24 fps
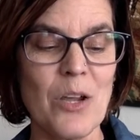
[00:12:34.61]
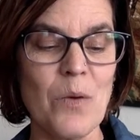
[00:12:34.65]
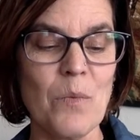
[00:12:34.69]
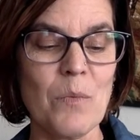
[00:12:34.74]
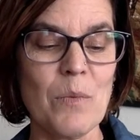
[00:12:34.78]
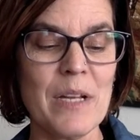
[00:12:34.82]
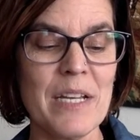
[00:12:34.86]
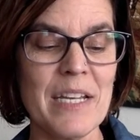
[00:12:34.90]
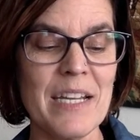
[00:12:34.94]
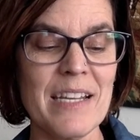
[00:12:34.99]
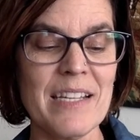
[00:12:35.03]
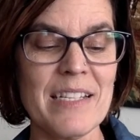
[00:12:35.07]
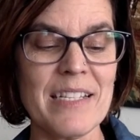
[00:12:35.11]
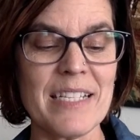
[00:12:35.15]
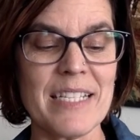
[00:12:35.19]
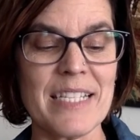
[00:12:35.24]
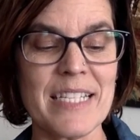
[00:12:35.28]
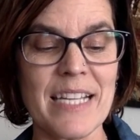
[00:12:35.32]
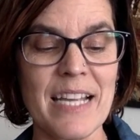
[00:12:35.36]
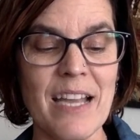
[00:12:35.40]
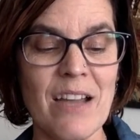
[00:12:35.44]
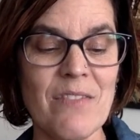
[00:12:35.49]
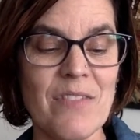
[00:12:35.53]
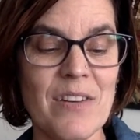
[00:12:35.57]
When he
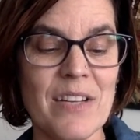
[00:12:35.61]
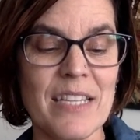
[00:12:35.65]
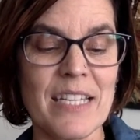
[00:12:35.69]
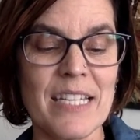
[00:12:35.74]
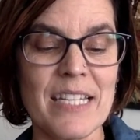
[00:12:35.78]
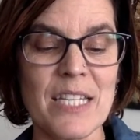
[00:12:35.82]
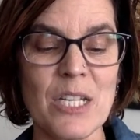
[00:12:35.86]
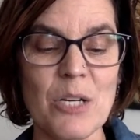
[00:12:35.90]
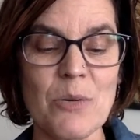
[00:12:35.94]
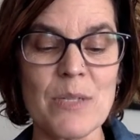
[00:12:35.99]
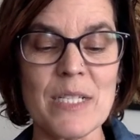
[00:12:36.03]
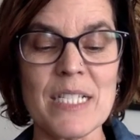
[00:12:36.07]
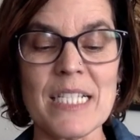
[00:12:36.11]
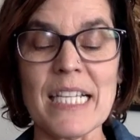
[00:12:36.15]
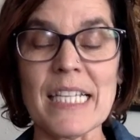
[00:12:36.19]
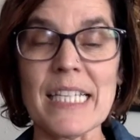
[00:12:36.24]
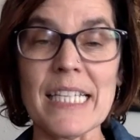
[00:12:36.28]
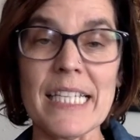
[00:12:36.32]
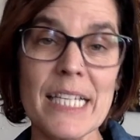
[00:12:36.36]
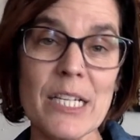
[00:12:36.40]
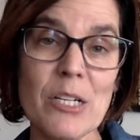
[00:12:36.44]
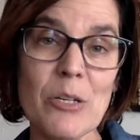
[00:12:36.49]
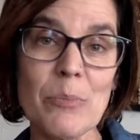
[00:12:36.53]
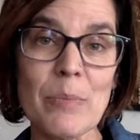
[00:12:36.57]
discovered that there was a
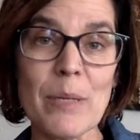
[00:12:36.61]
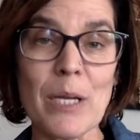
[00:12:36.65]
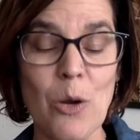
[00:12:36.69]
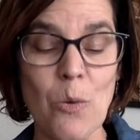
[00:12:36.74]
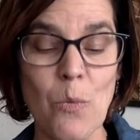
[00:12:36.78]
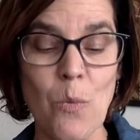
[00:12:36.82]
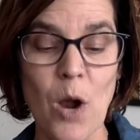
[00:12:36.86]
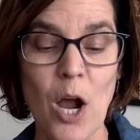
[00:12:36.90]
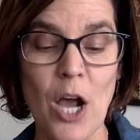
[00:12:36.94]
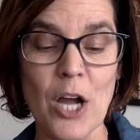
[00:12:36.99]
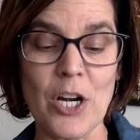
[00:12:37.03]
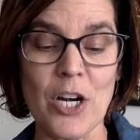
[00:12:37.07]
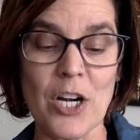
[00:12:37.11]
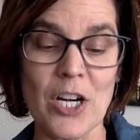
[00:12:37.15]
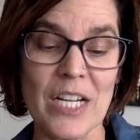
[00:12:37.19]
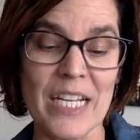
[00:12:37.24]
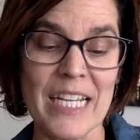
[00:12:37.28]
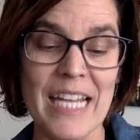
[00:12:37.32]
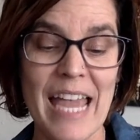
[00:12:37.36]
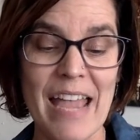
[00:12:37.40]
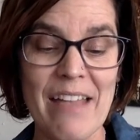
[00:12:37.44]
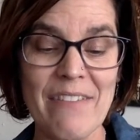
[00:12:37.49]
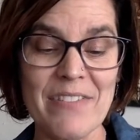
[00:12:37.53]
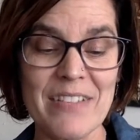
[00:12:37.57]
little bit of water
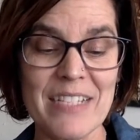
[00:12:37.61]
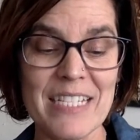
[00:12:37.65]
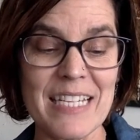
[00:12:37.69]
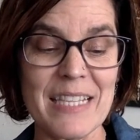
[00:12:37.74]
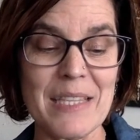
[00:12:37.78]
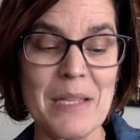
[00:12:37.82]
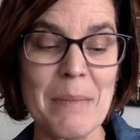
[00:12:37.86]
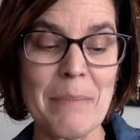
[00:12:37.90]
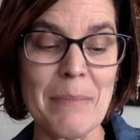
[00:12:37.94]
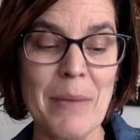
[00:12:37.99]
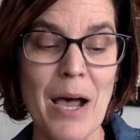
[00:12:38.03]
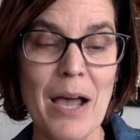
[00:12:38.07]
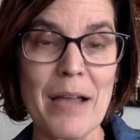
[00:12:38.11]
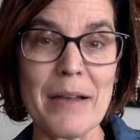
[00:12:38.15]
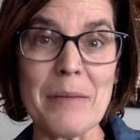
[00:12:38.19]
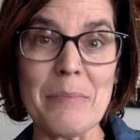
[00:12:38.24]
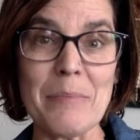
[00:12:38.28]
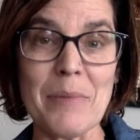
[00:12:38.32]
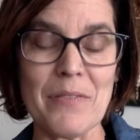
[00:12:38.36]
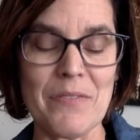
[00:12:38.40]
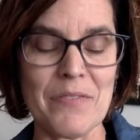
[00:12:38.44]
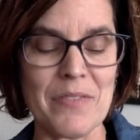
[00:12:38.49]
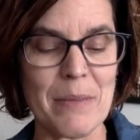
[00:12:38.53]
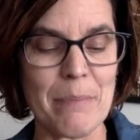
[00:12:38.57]
left in the
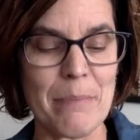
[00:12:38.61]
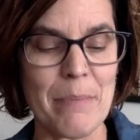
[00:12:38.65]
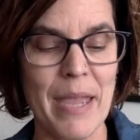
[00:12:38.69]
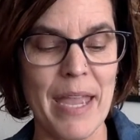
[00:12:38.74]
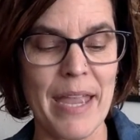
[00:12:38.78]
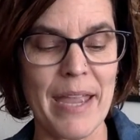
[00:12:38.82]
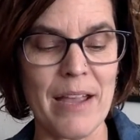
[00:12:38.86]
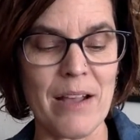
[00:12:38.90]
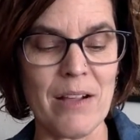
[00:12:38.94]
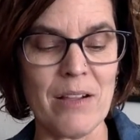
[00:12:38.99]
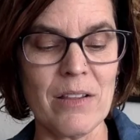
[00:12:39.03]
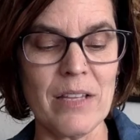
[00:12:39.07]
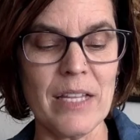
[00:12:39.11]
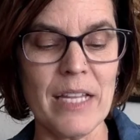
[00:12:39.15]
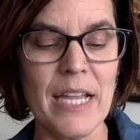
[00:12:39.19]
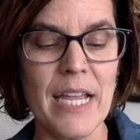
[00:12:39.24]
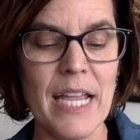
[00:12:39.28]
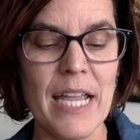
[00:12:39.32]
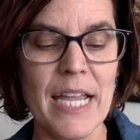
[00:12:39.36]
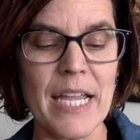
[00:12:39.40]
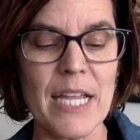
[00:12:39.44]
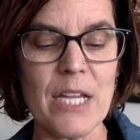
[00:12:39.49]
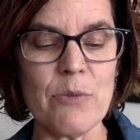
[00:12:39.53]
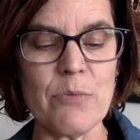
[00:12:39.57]
bottom of the pail,
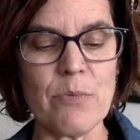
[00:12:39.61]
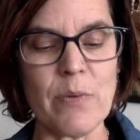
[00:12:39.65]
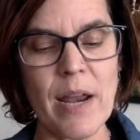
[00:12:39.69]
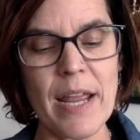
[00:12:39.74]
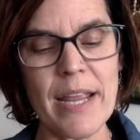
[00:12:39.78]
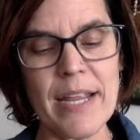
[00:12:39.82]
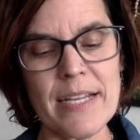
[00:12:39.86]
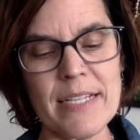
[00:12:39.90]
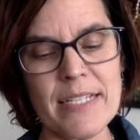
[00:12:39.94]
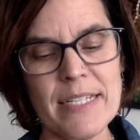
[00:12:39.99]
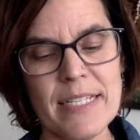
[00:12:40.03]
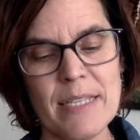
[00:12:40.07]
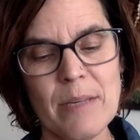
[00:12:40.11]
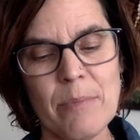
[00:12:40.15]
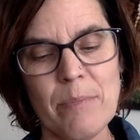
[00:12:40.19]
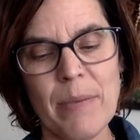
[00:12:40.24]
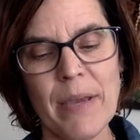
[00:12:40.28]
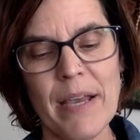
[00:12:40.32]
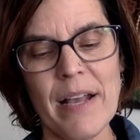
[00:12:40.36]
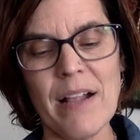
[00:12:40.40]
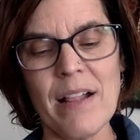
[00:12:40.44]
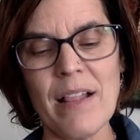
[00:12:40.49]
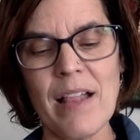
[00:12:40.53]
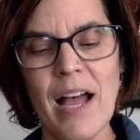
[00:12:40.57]
he raised the
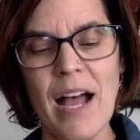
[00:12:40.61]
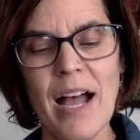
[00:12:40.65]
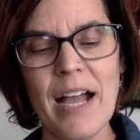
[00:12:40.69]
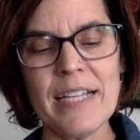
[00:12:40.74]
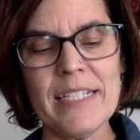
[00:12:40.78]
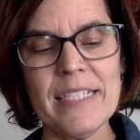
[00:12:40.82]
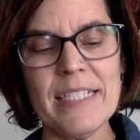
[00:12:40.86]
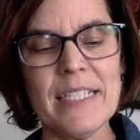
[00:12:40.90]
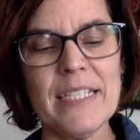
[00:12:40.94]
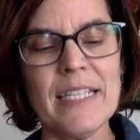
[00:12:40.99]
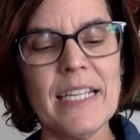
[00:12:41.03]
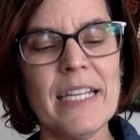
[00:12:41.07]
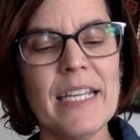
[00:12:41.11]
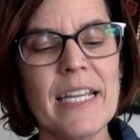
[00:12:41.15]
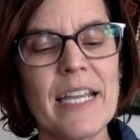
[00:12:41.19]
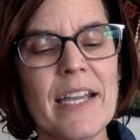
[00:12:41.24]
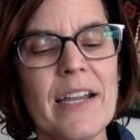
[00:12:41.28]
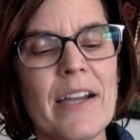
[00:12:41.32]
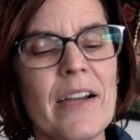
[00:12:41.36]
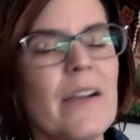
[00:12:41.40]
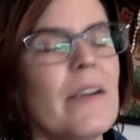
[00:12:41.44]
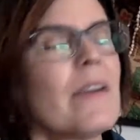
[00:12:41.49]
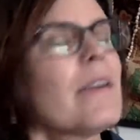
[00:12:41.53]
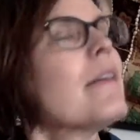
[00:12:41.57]
pail high in the
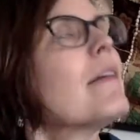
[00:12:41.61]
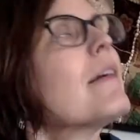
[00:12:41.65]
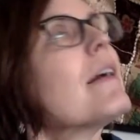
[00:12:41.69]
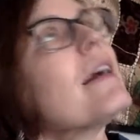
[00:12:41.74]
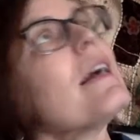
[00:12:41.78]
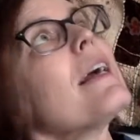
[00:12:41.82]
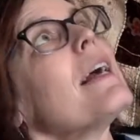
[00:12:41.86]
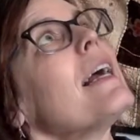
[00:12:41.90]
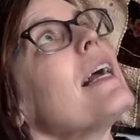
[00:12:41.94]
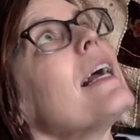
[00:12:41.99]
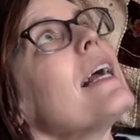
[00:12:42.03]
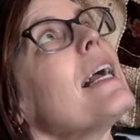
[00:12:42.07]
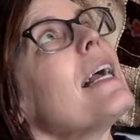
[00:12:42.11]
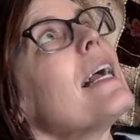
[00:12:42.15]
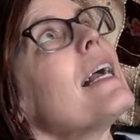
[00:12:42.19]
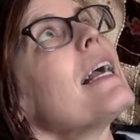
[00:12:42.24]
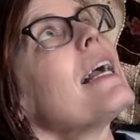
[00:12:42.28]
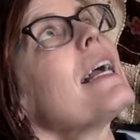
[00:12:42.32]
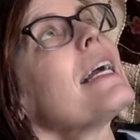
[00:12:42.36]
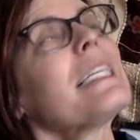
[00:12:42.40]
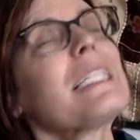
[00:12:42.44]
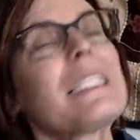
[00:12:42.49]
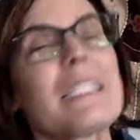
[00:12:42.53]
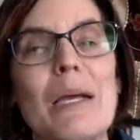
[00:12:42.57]
air
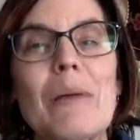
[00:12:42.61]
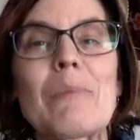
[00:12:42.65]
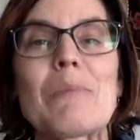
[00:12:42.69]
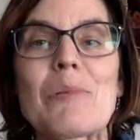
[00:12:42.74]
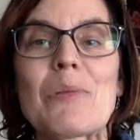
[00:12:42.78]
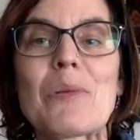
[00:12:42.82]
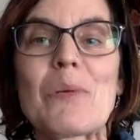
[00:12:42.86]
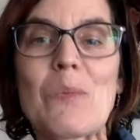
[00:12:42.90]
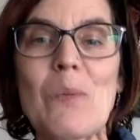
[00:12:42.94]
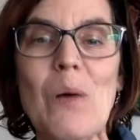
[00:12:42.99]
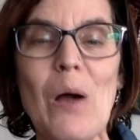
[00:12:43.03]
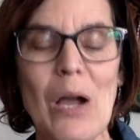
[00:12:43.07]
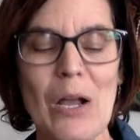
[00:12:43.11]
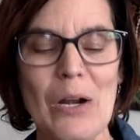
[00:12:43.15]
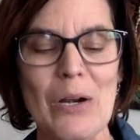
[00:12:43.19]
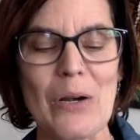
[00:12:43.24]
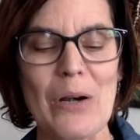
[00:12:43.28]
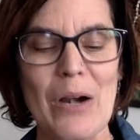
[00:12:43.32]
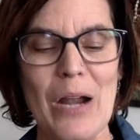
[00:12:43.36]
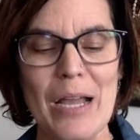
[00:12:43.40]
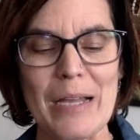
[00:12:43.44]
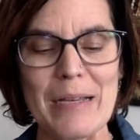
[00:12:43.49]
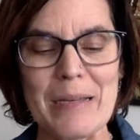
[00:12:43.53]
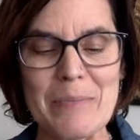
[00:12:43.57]
and dumped the
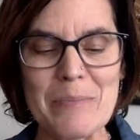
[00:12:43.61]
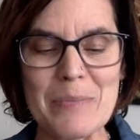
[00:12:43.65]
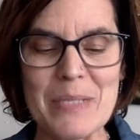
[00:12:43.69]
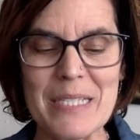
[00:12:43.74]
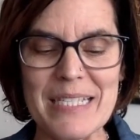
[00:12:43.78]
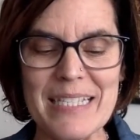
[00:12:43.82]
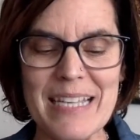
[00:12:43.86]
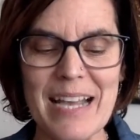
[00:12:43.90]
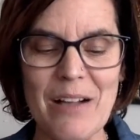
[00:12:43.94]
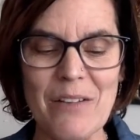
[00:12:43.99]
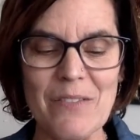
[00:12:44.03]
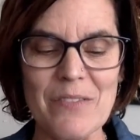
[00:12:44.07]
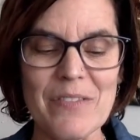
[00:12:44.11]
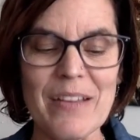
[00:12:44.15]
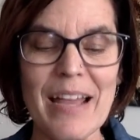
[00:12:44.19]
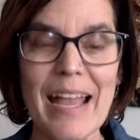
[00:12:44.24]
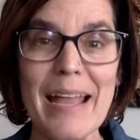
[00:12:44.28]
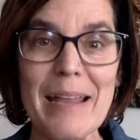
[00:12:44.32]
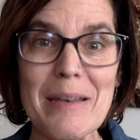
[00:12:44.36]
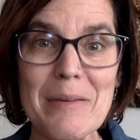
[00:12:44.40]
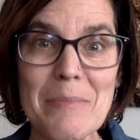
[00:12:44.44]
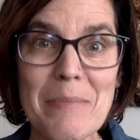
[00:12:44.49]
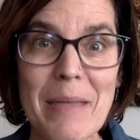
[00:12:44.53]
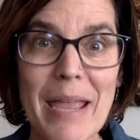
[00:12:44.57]
water on himself
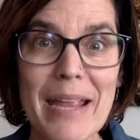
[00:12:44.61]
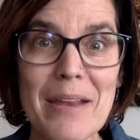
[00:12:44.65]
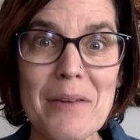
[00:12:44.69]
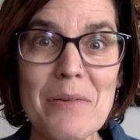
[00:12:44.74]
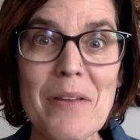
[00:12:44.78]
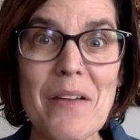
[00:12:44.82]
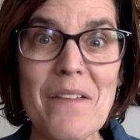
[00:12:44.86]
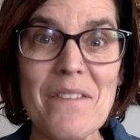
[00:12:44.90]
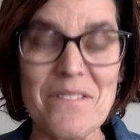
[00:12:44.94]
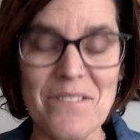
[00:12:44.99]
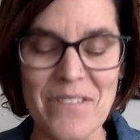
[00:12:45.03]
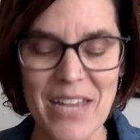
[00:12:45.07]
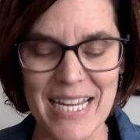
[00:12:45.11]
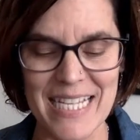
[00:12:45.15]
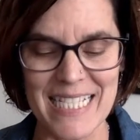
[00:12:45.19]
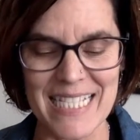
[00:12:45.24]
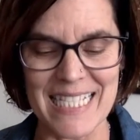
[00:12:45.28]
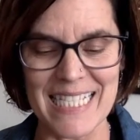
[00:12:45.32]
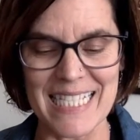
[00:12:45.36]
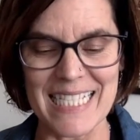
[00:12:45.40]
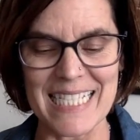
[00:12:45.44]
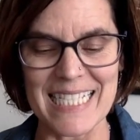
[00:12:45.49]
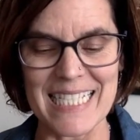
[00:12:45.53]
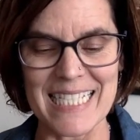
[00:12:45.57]
and made
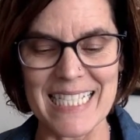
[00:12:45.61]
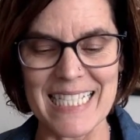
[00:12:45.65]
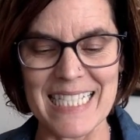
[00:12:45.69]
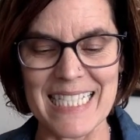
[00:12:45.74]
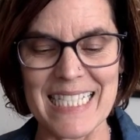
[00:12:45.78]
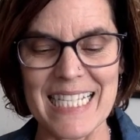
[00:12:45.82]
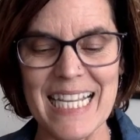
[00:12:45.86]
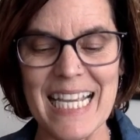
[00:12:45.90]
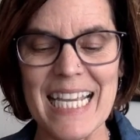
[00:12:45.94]
faces.